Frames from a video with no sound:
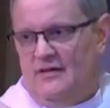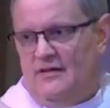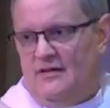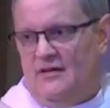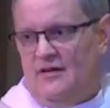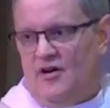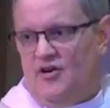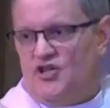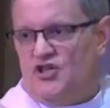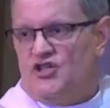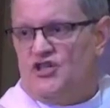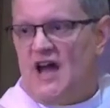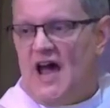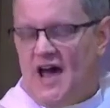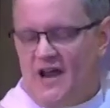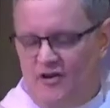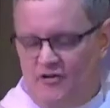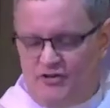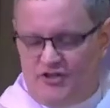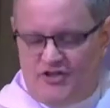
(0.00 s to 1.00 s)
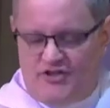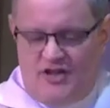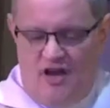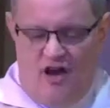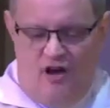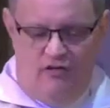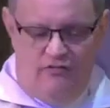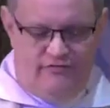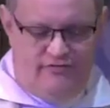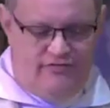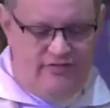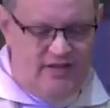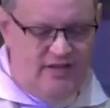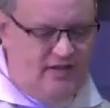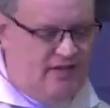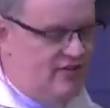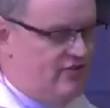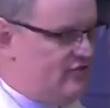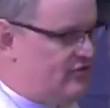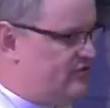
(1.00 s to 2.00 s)
Our shadow self
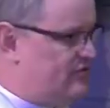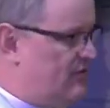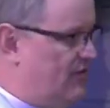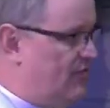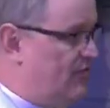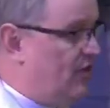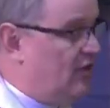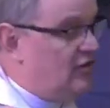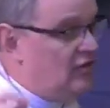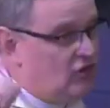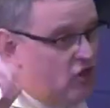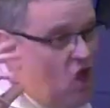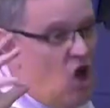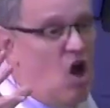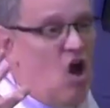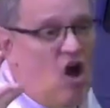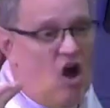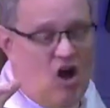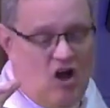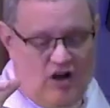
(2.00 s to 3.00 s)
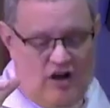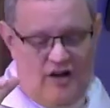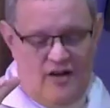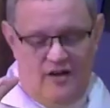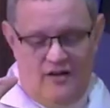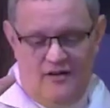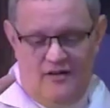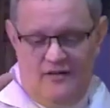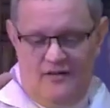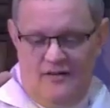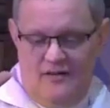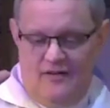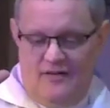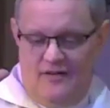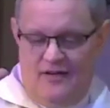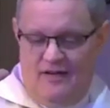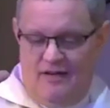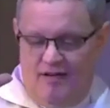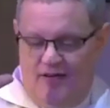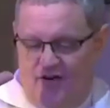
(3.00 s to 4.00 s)
is the log
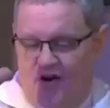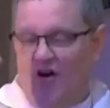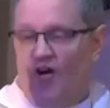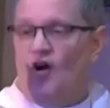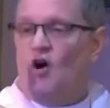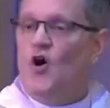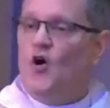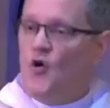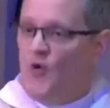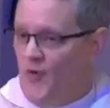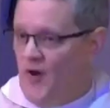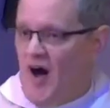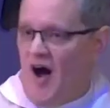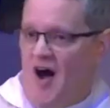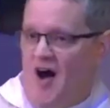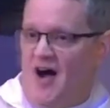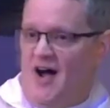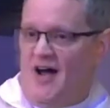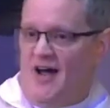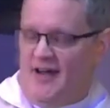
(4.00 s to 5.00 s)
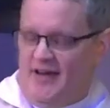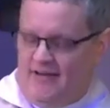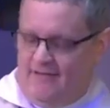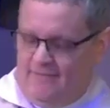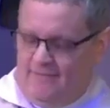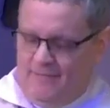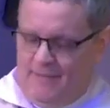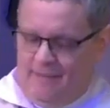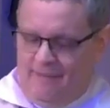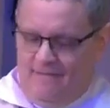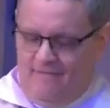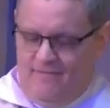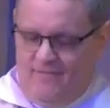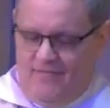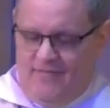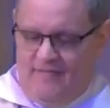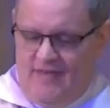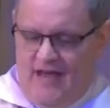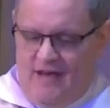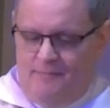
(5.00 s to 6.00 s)
in our own eye
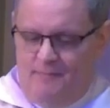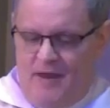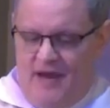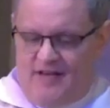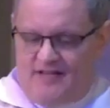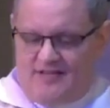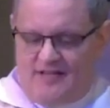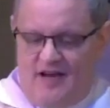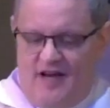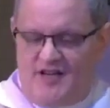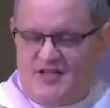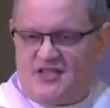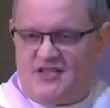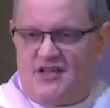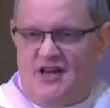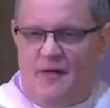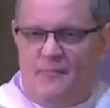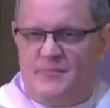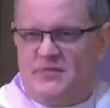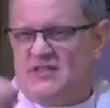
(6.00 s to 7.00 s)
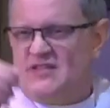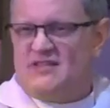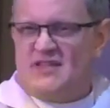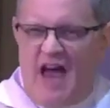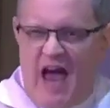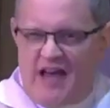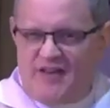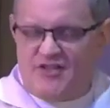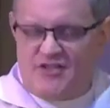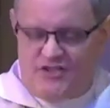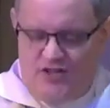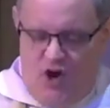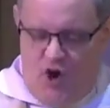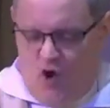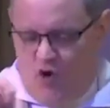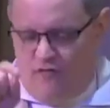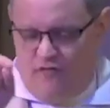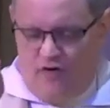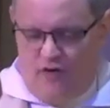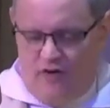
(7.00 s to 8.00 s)
that makes us obsess
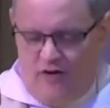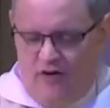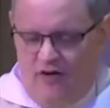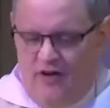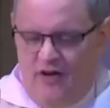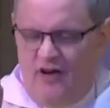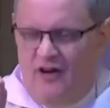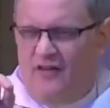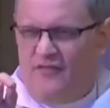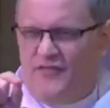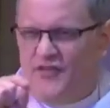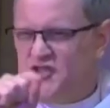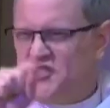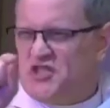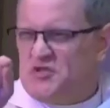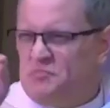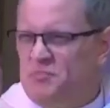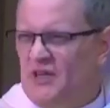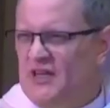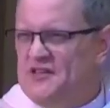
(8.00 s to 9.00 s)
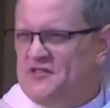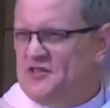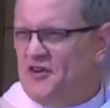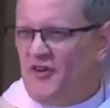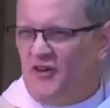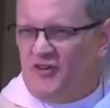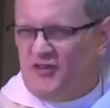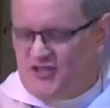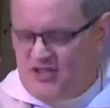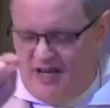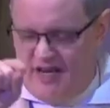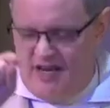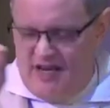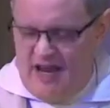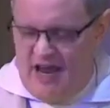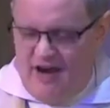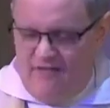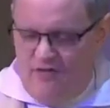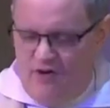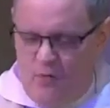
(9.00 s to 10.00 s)
over the splinters in
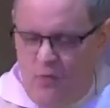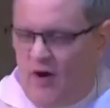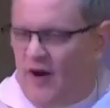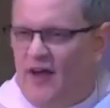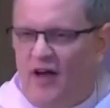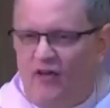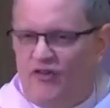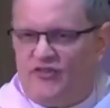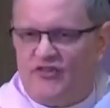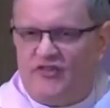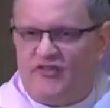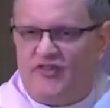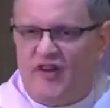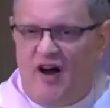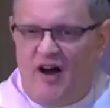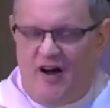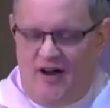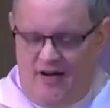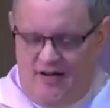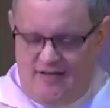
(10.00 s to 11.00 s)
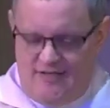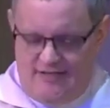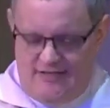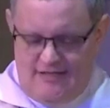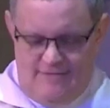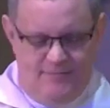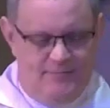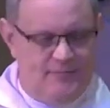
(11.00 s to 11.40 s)
everyone else's eyes.